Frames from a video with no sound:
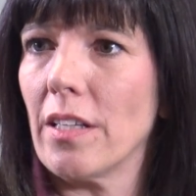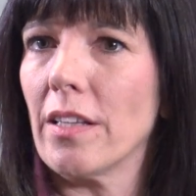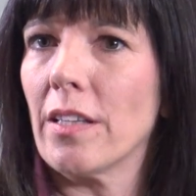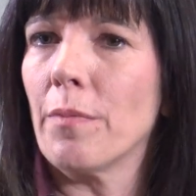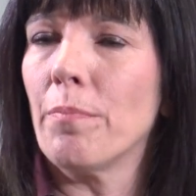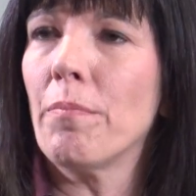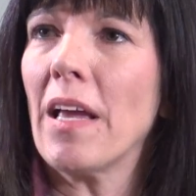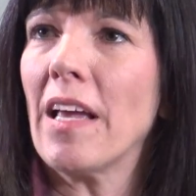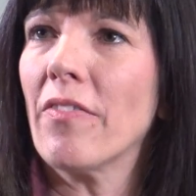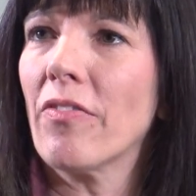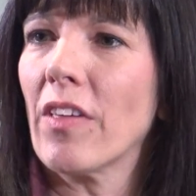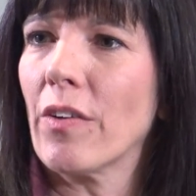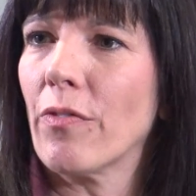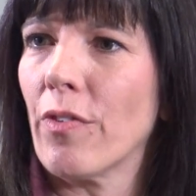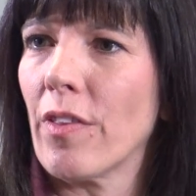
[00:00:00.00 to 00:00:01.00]
The main
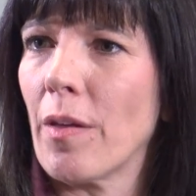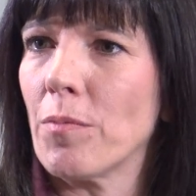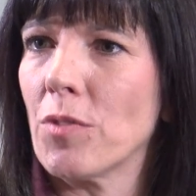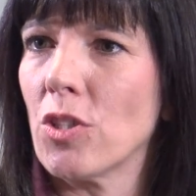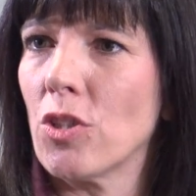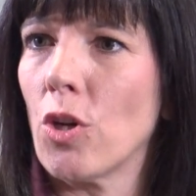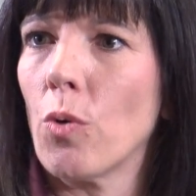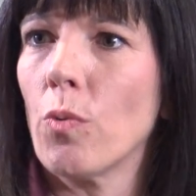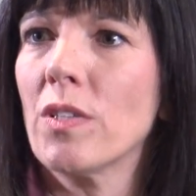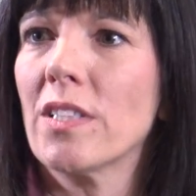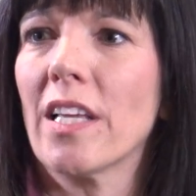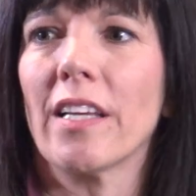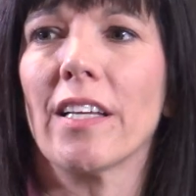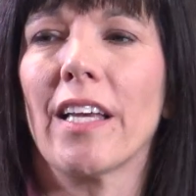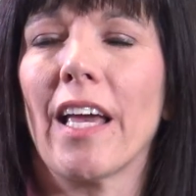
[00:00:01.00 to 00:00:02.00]
thing for them to know is
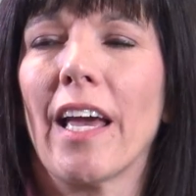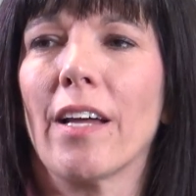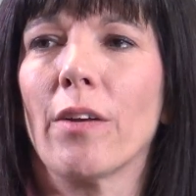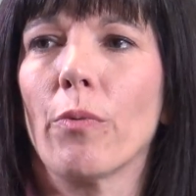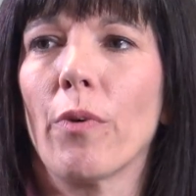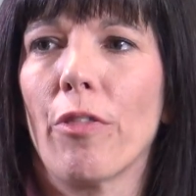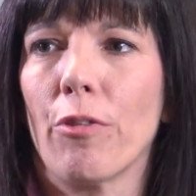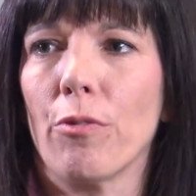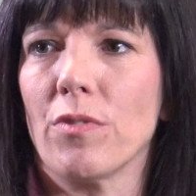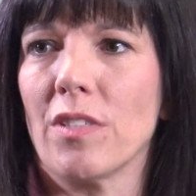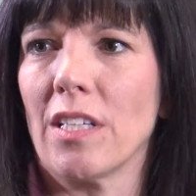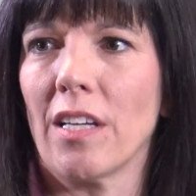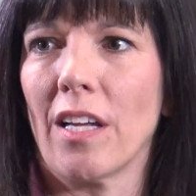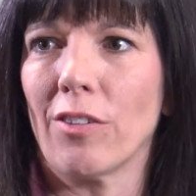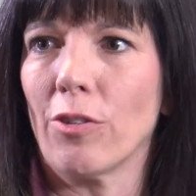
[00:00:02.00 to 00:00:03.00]
that, again, with
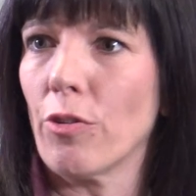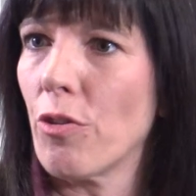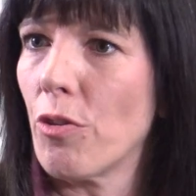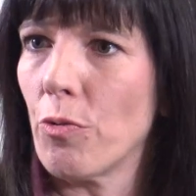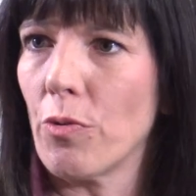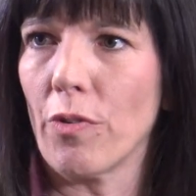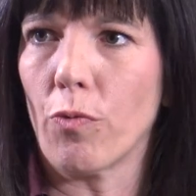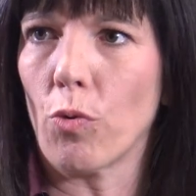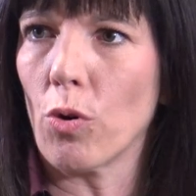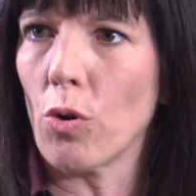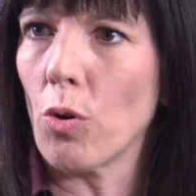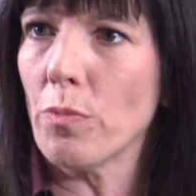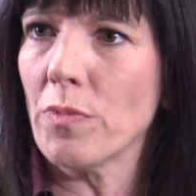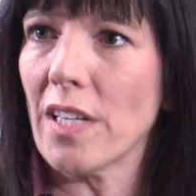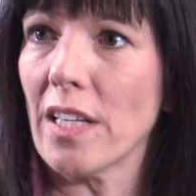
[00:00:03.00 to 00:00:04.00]
1,334
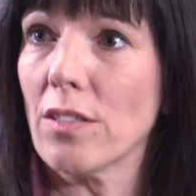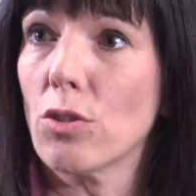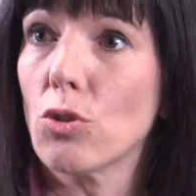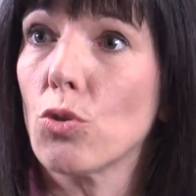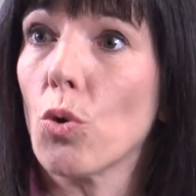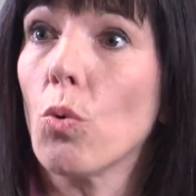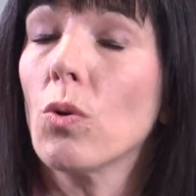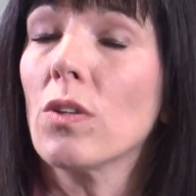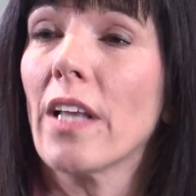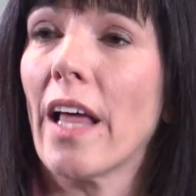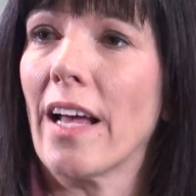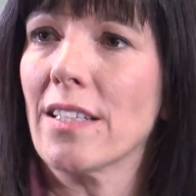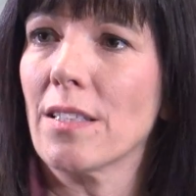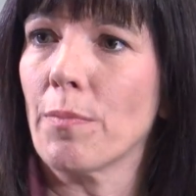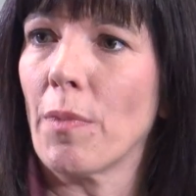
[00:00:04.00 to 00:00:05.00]
homes that sold
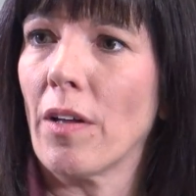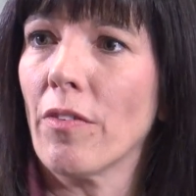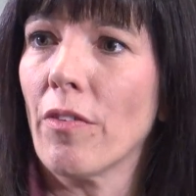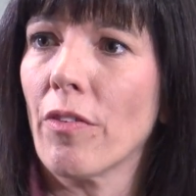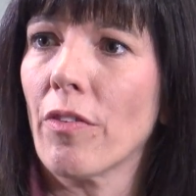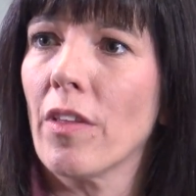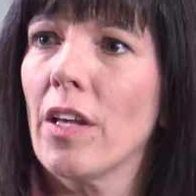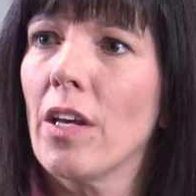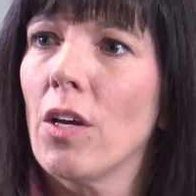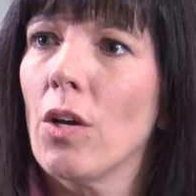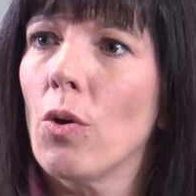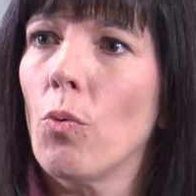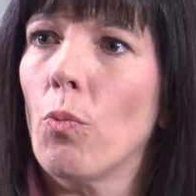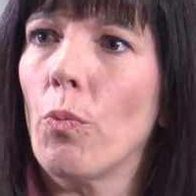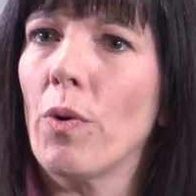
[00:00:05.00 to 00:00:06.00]
last month,
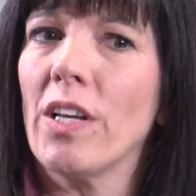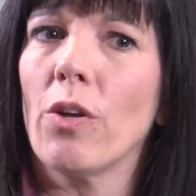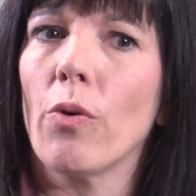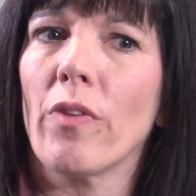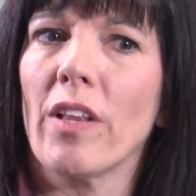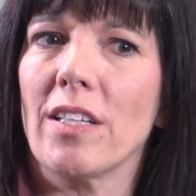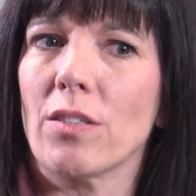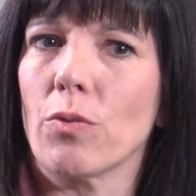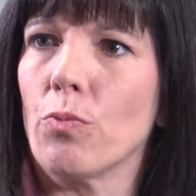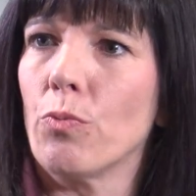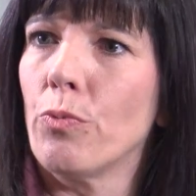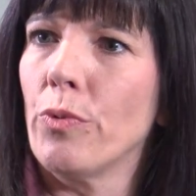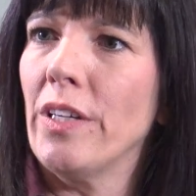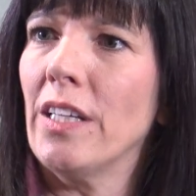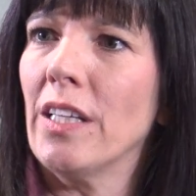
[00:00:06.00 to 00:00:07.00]
we know that's
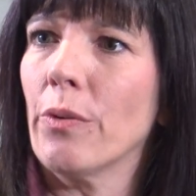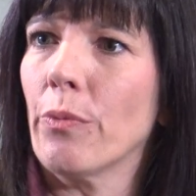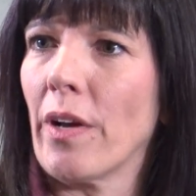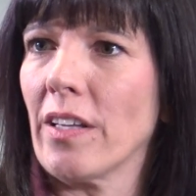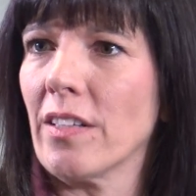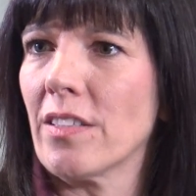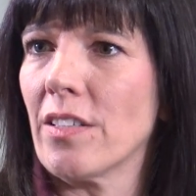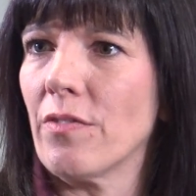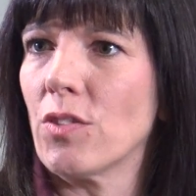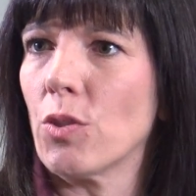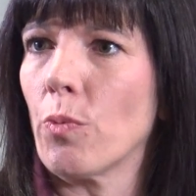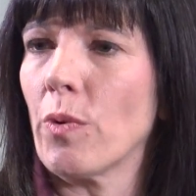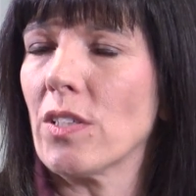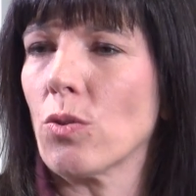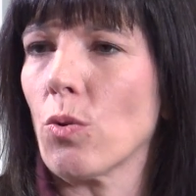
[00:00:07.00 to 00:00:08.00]
really relative
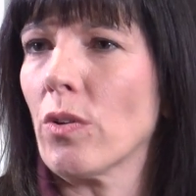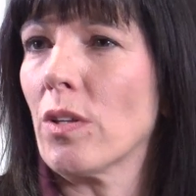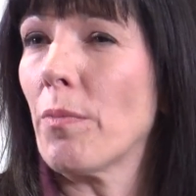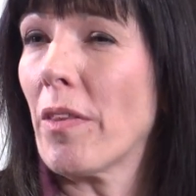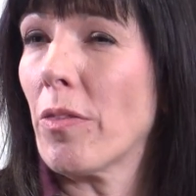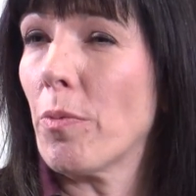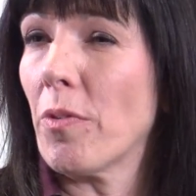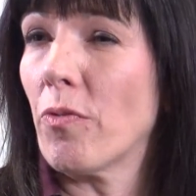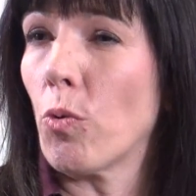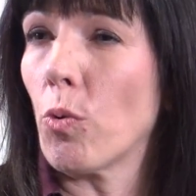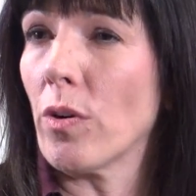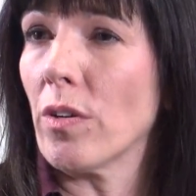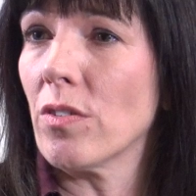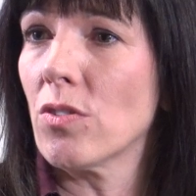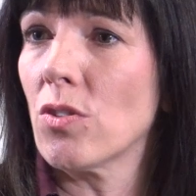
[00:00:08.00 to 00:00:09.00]
to what sold the month
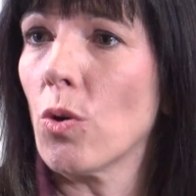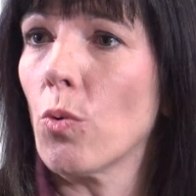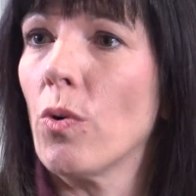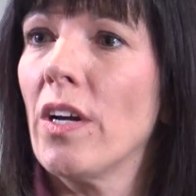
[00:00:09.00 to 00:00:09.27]
before. So,